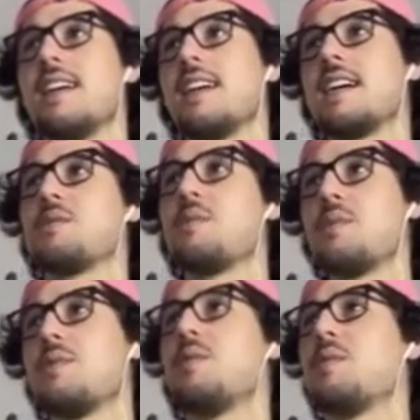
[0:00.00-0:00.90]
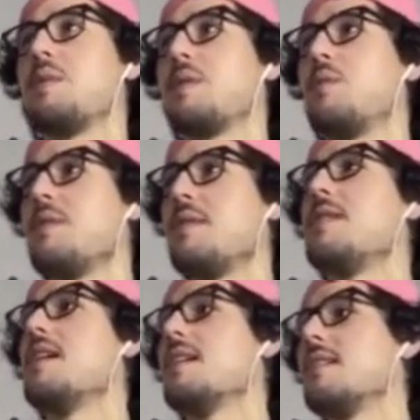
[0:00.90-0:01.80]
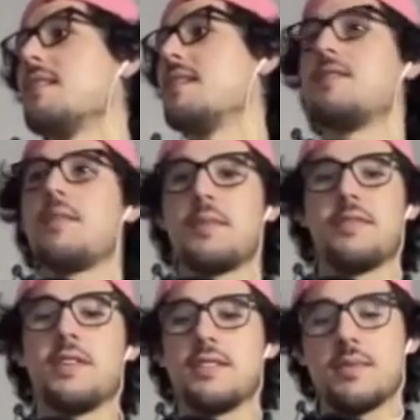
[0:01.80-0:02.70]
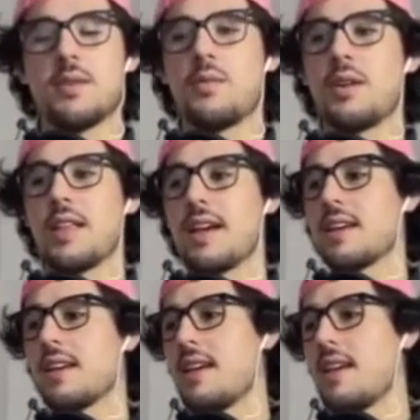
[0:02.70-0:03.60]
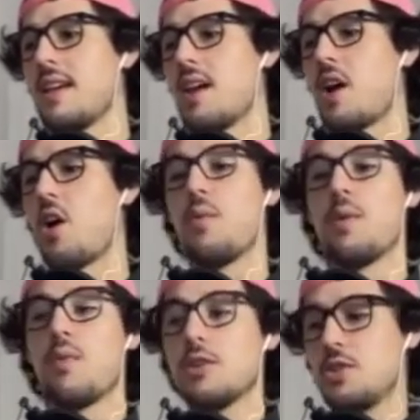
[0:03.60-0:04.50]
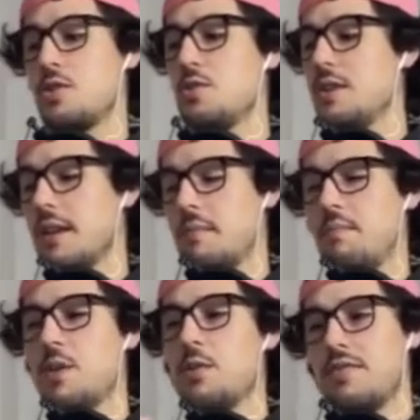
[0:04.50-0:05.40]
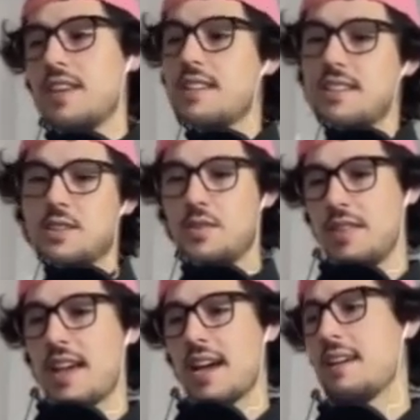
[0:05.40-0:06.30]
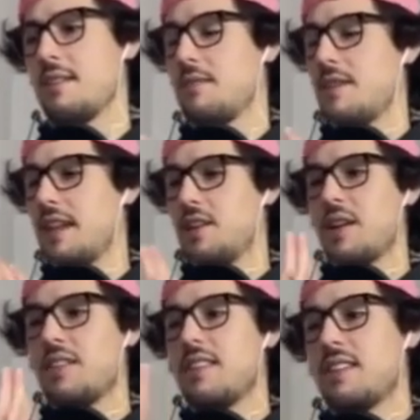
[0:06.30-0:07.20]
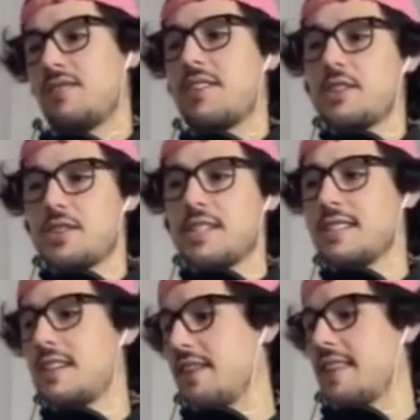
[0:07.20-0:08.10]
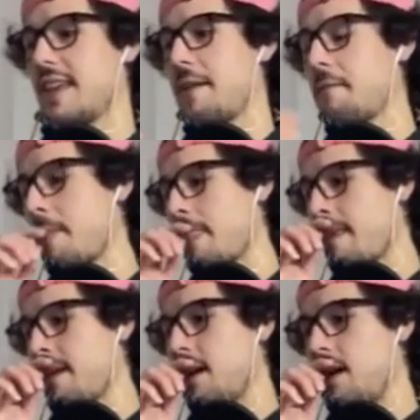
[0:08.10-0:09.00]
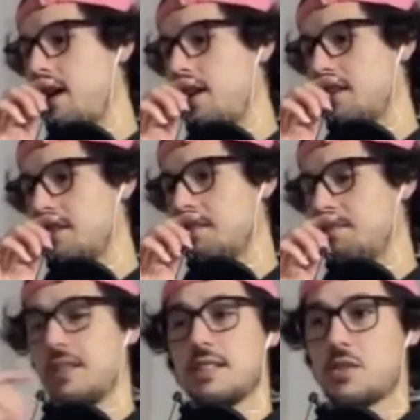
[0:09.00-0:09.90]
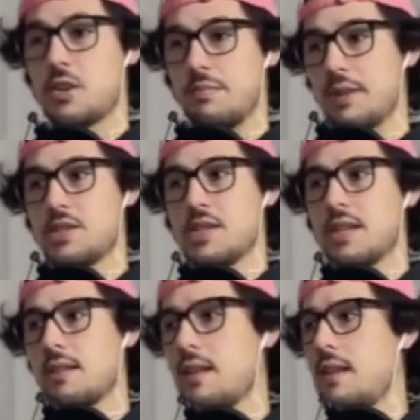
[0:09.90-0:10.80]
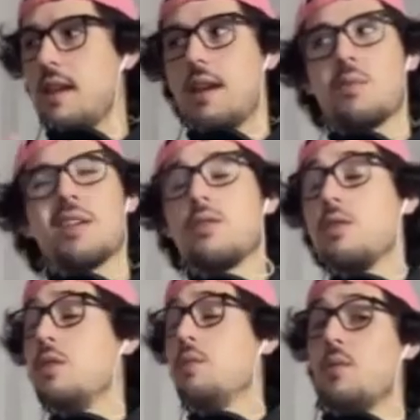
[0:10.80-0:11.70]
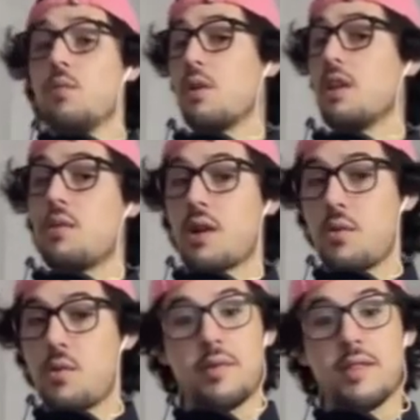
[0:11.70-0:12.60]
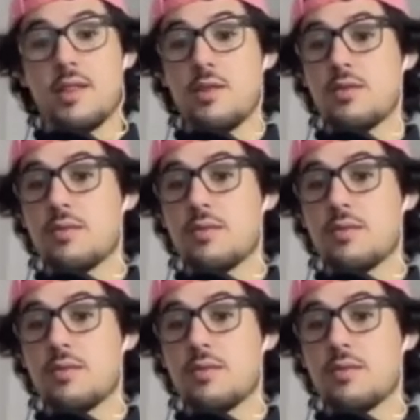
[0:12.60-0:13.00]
because what we've done is something very similar where like, oh, we want you to like build this and do that and create this function and stuff like that. But this is our budget. And we're like, we really want to work with you.